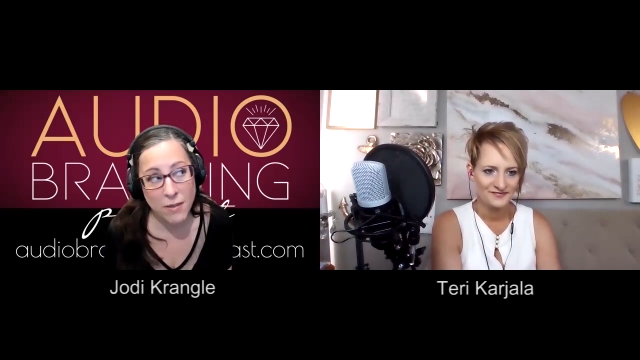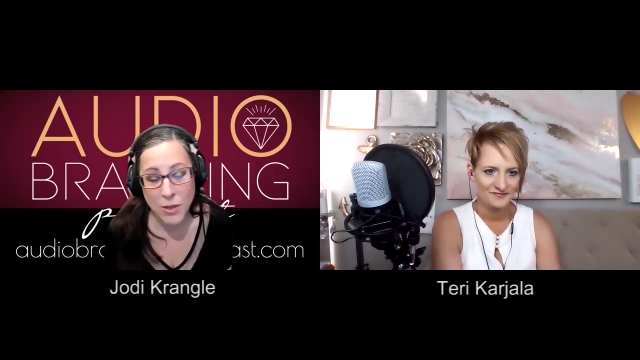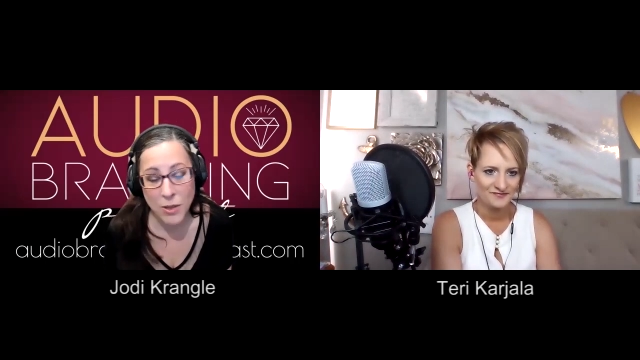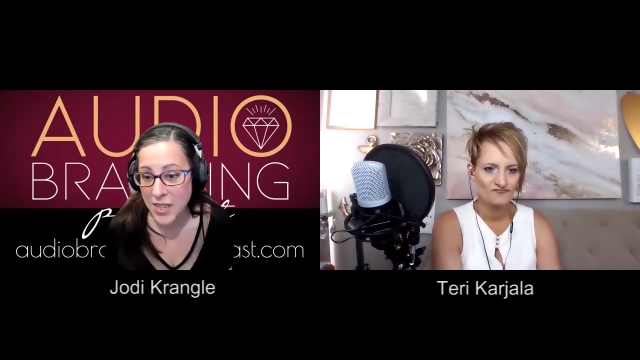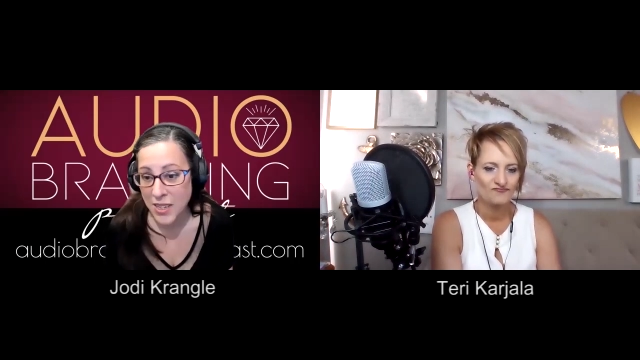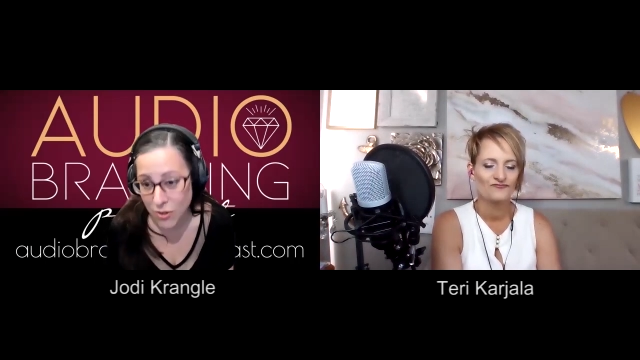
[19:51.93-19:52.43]
Speaker 1: who's
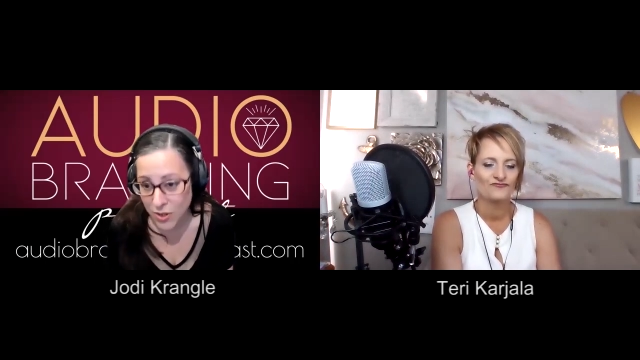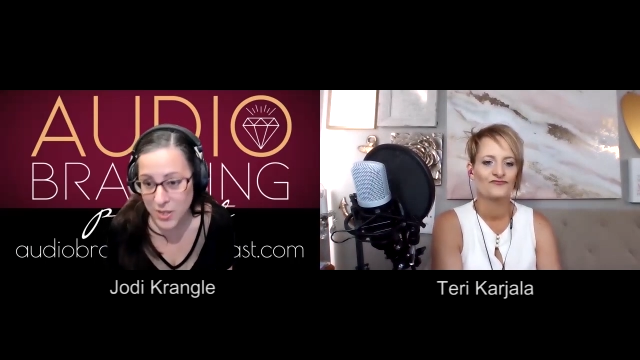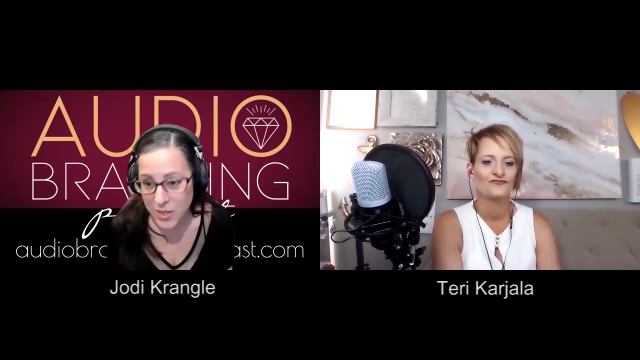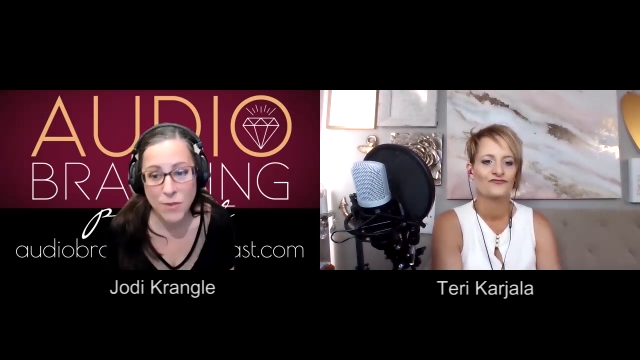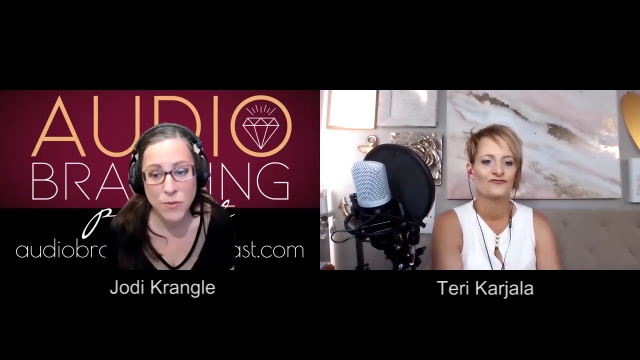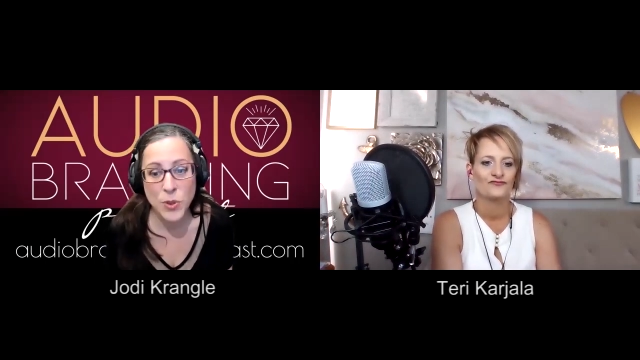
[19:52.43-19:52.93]
interested
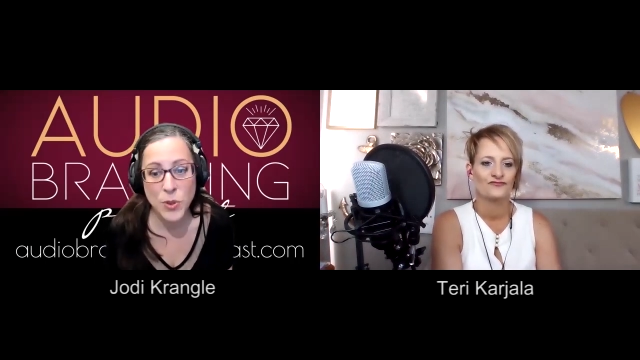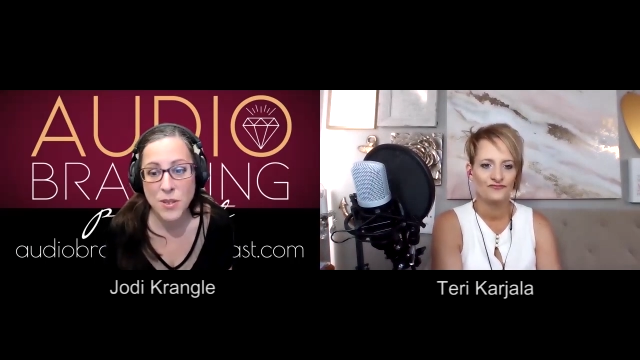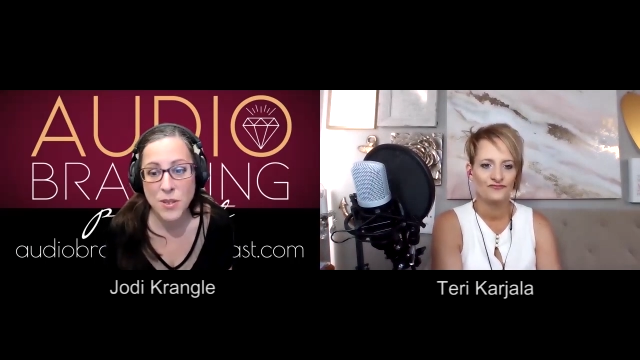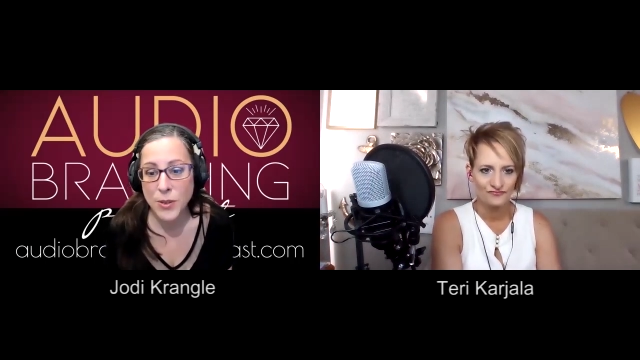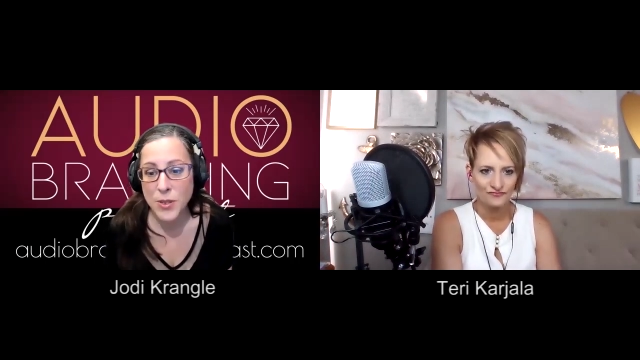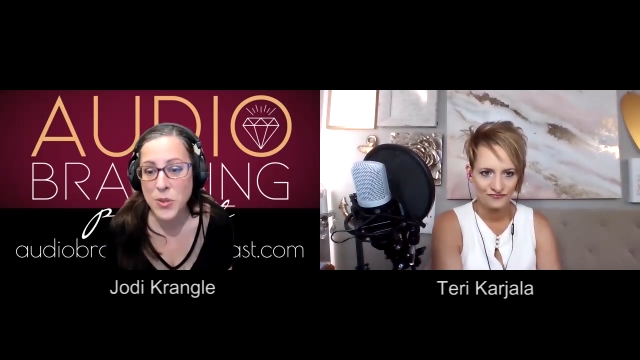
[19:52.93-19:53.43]
in
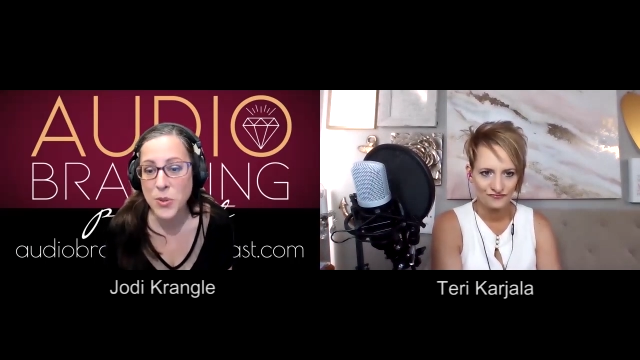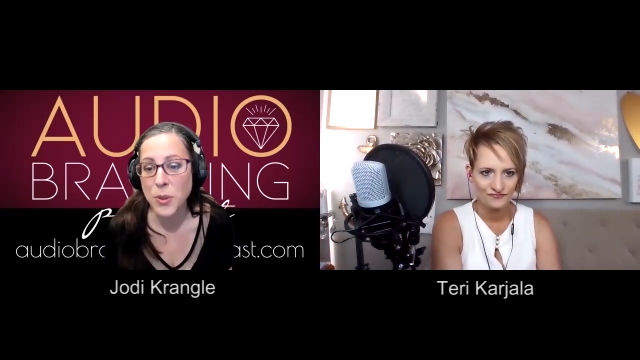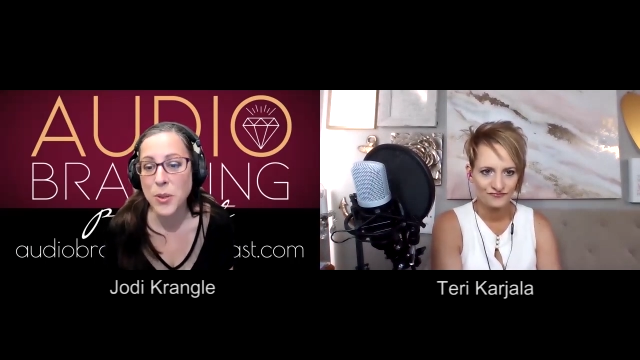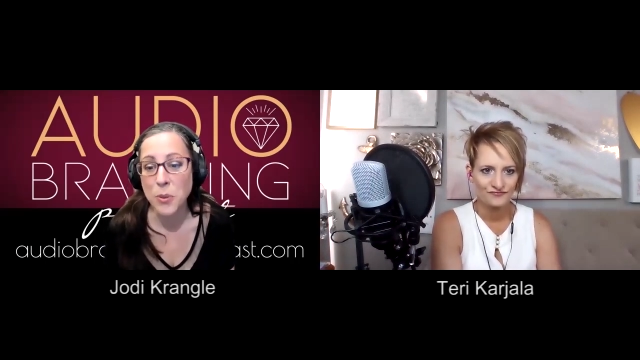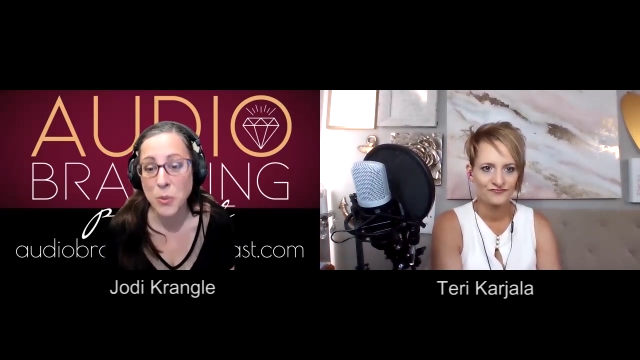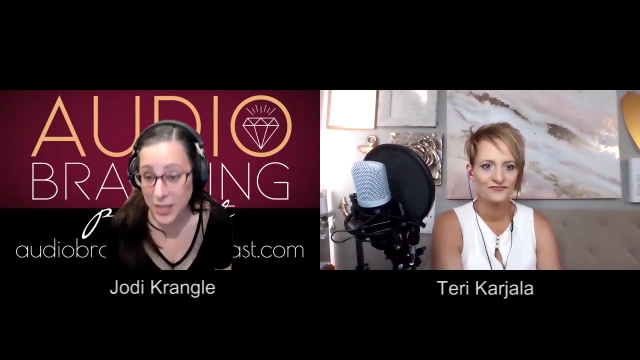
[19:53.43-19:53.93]
voiceovers or
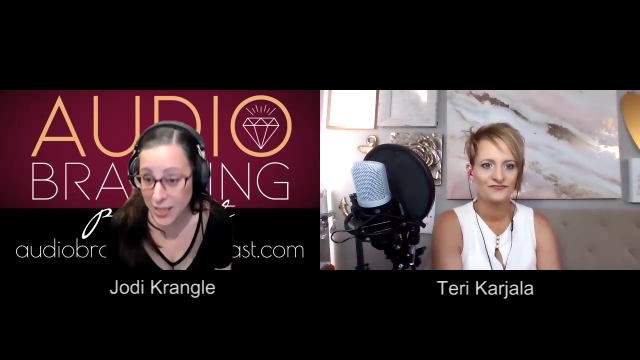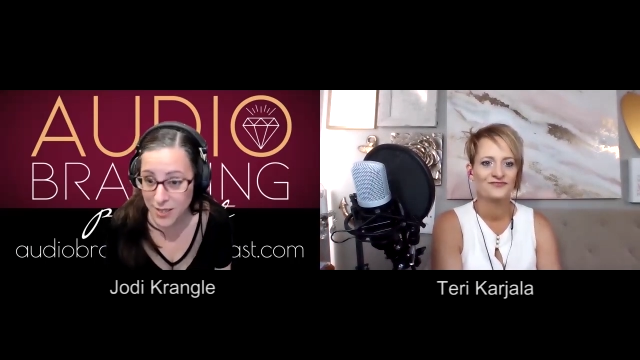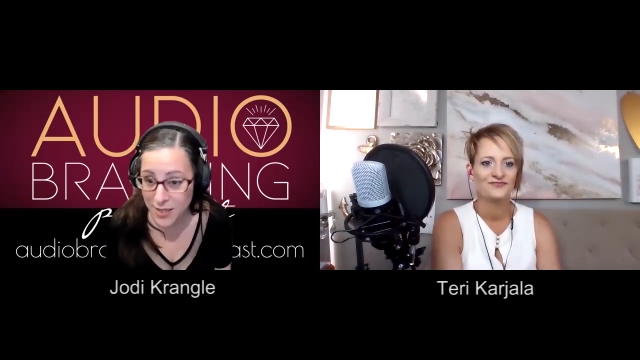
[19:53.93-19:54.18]
who needs